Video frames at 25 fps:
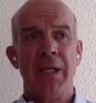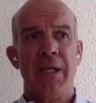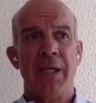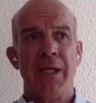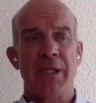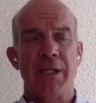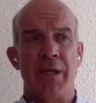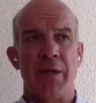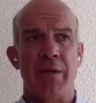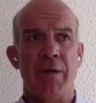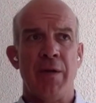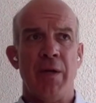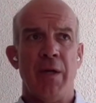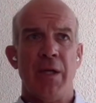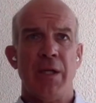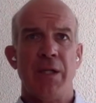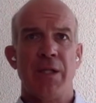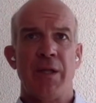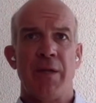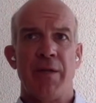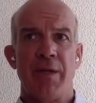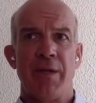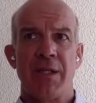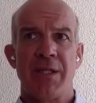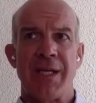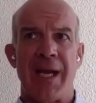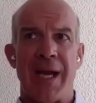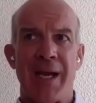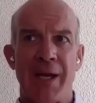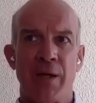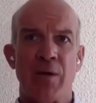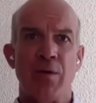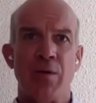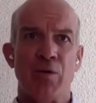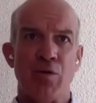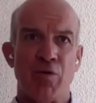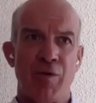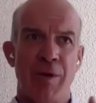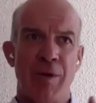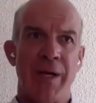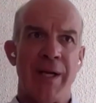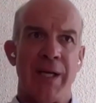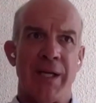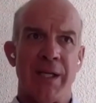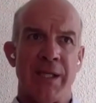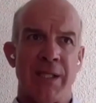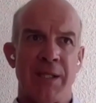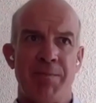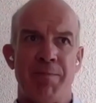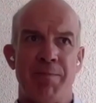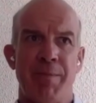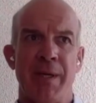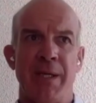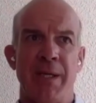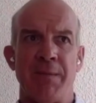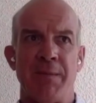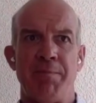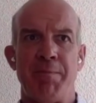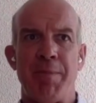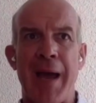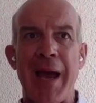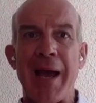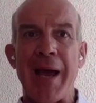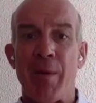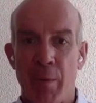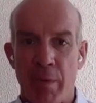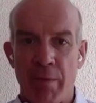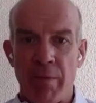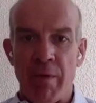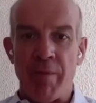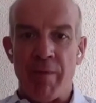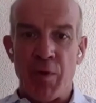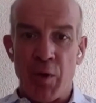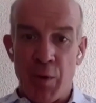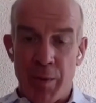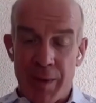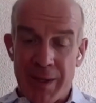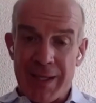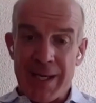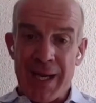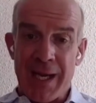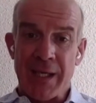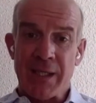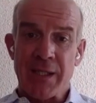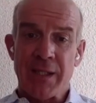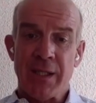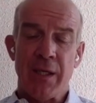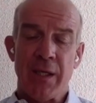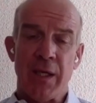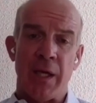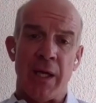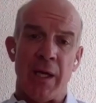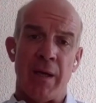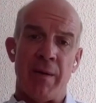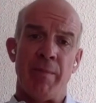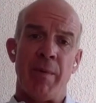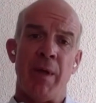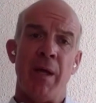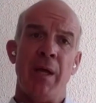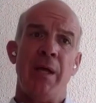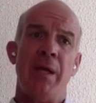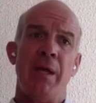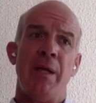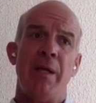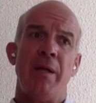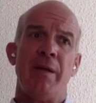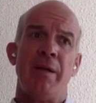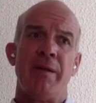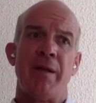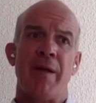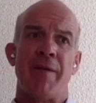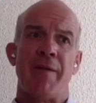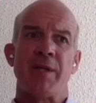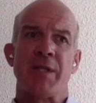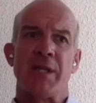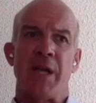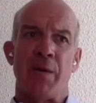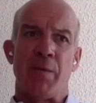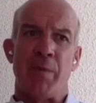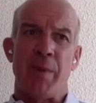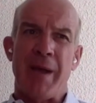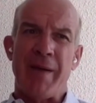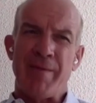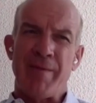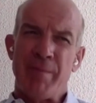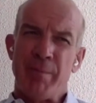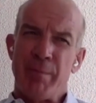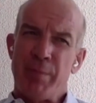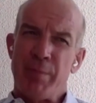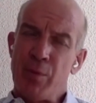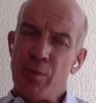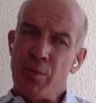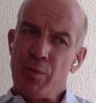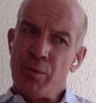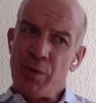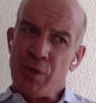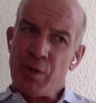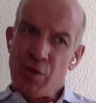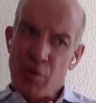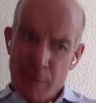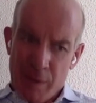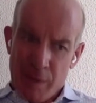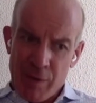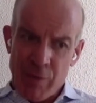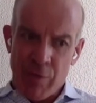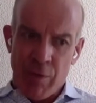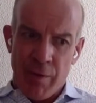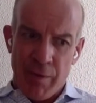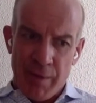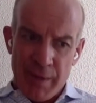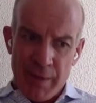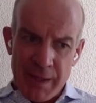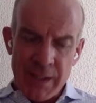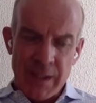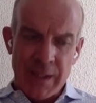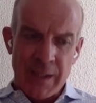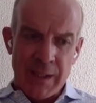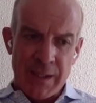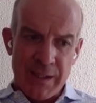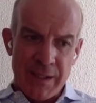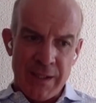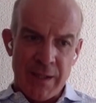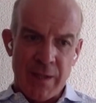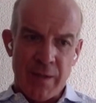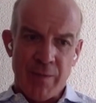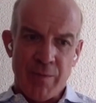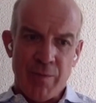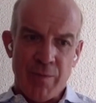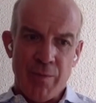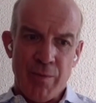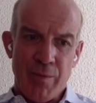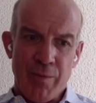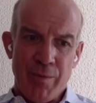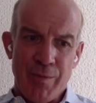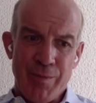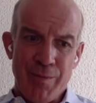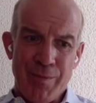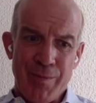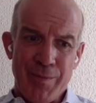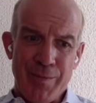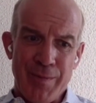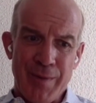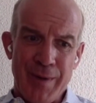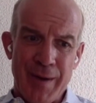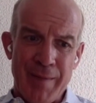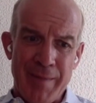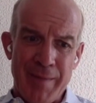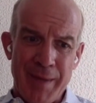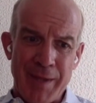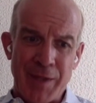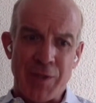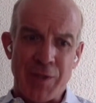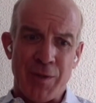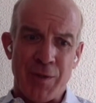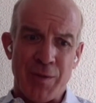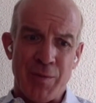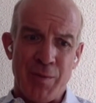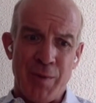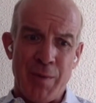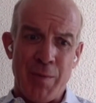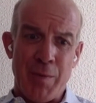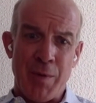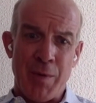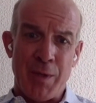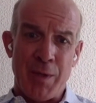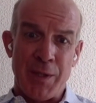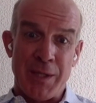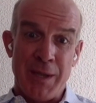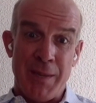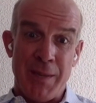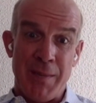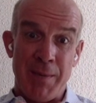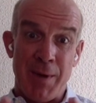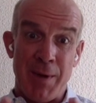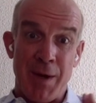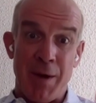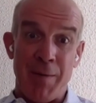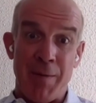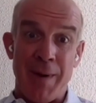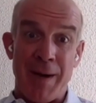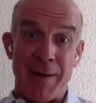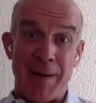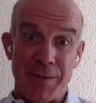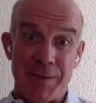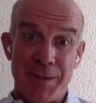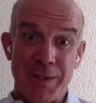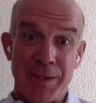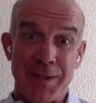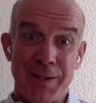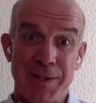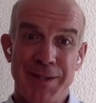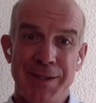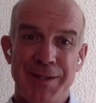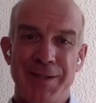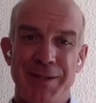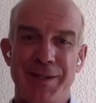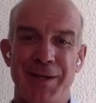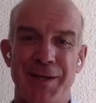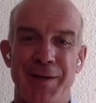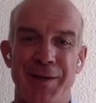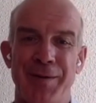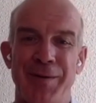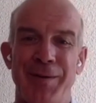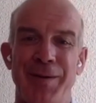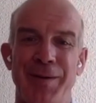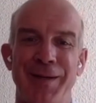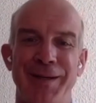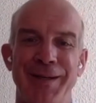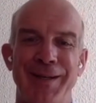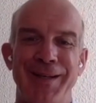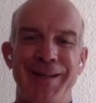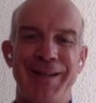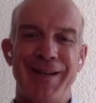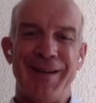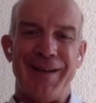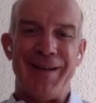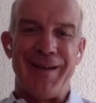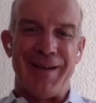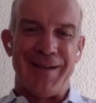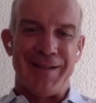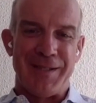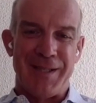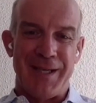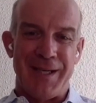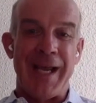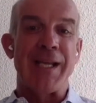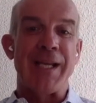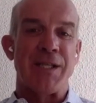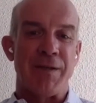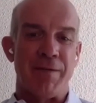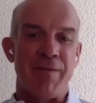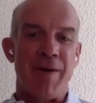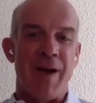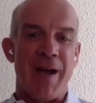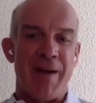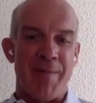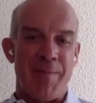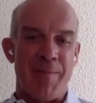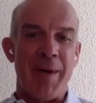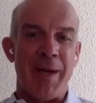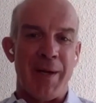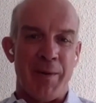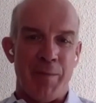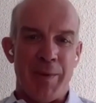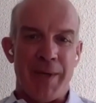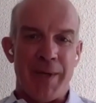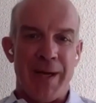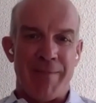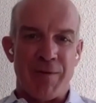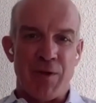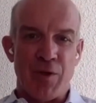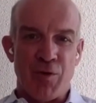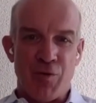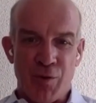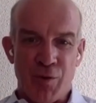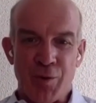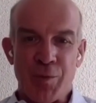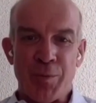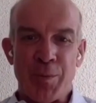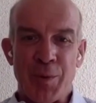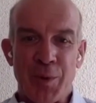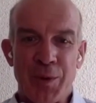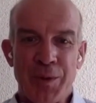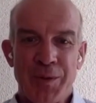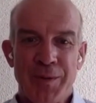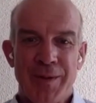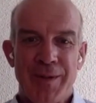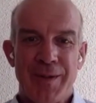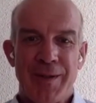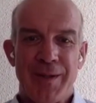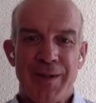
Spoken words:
So the technical drilling is back. We're reviewing that. The other side, we haven't pulled the trigger on this, is that I mentioned we want to double our ounces. So to get to 5 million, we'd have to drill more.